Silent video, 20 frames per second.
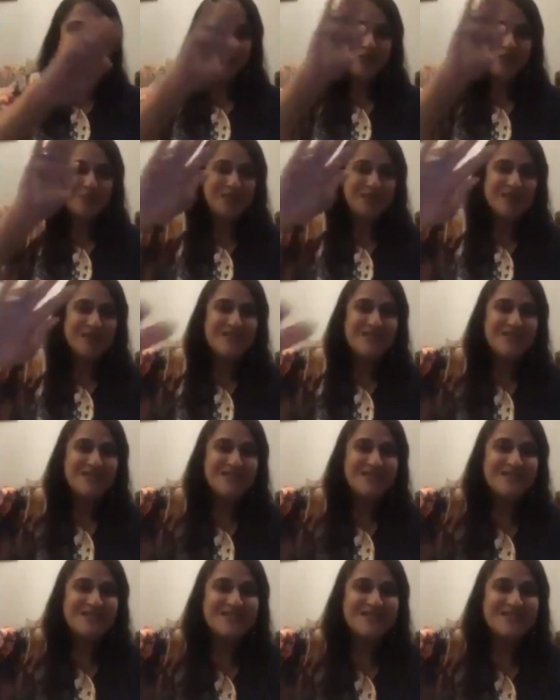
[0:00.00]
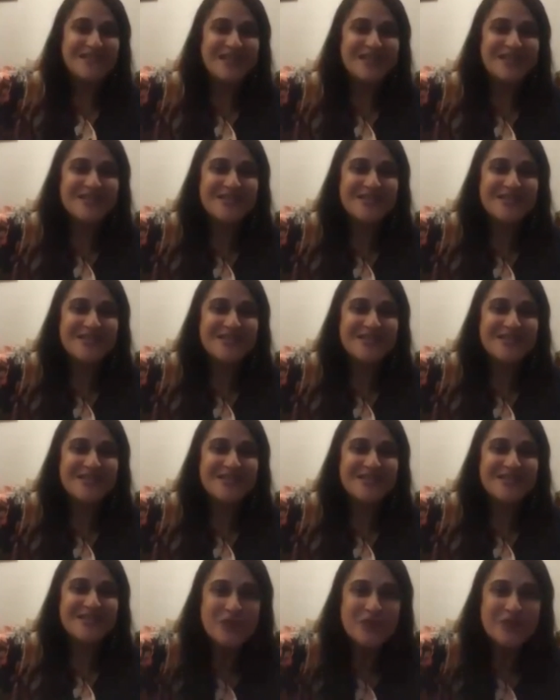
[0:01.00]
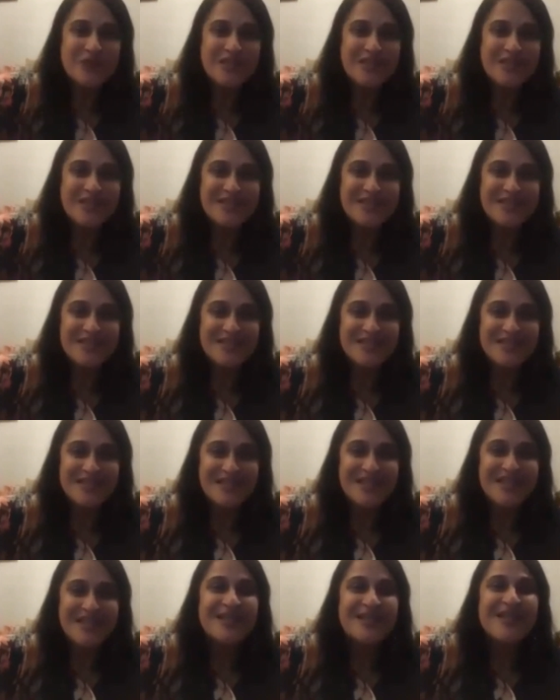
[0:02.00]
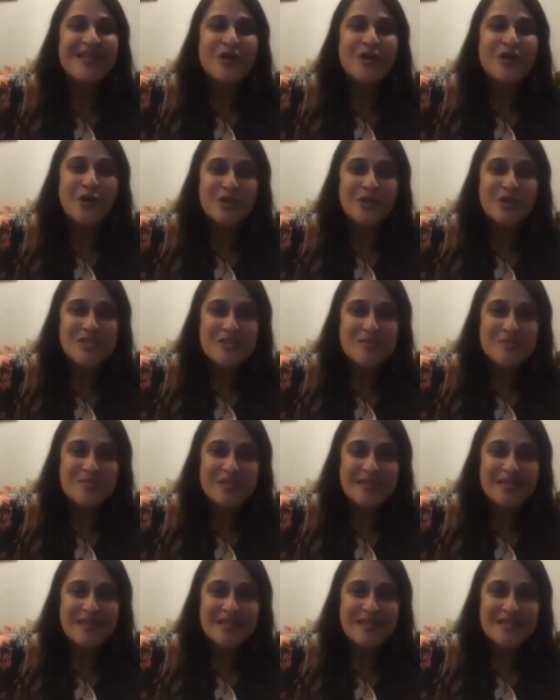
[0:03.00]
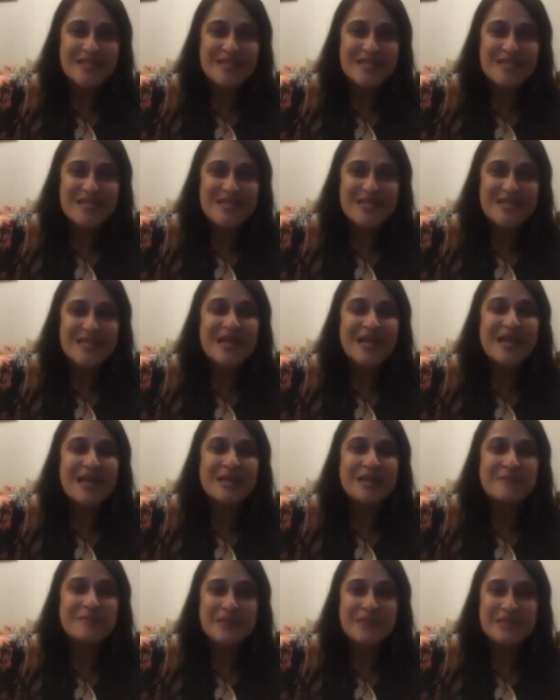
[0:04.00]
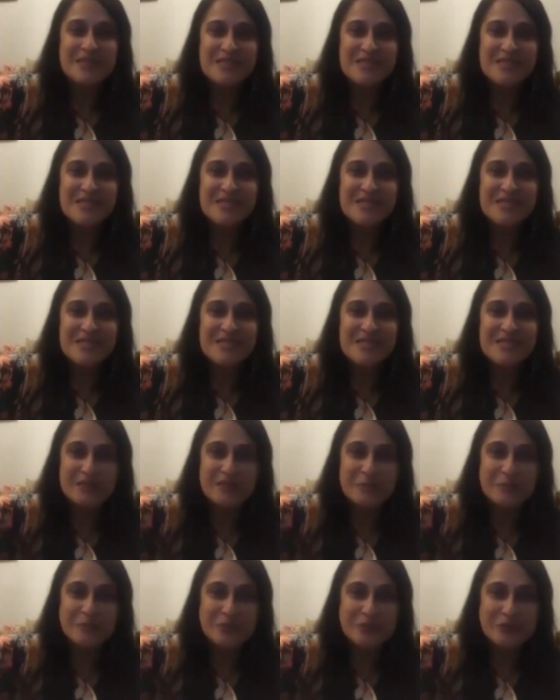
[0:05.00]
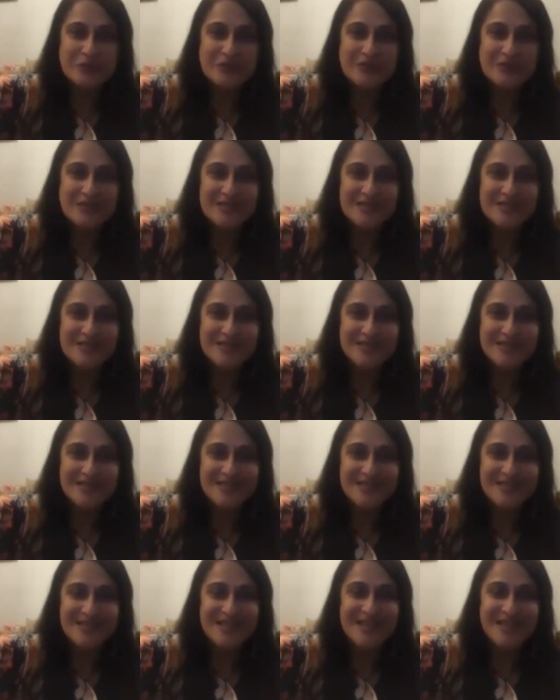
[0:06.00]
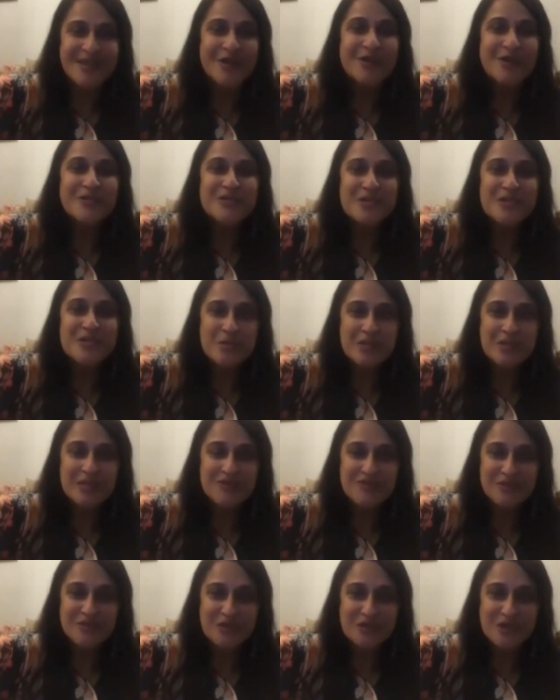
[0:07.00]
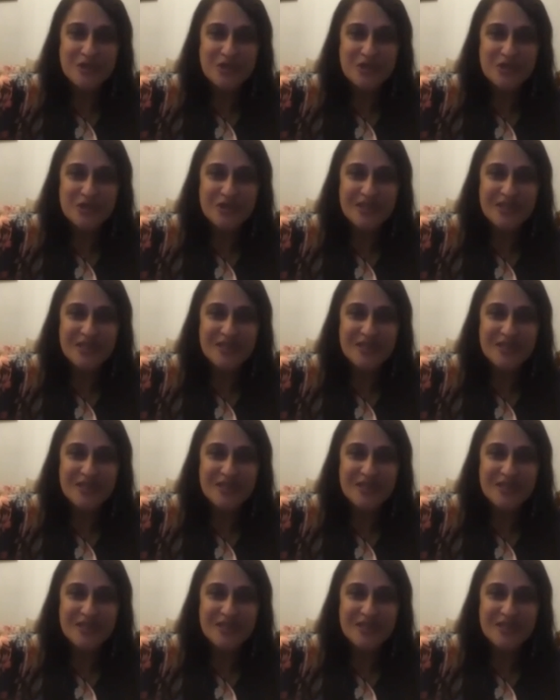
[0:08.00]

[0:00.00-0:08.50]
Goodbye, and thank you for joining Autism Connect and myself, Minal Potnis, in this wonderful journey.